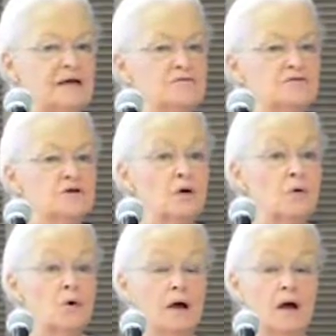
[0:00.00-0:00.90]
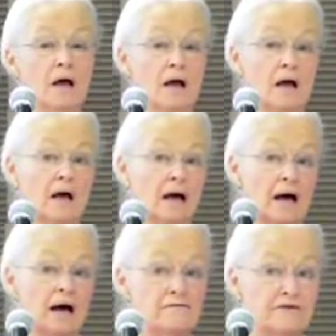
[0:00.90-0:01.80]
And so
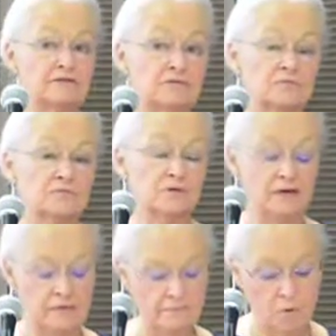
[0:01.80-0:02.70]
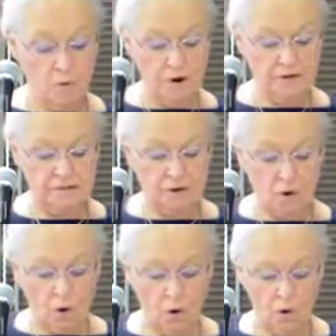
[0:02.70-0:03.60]
I felt it was really important
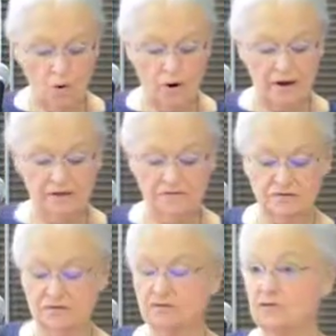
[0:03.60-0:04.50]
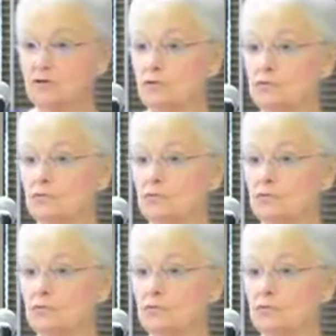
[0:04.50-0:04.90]
always to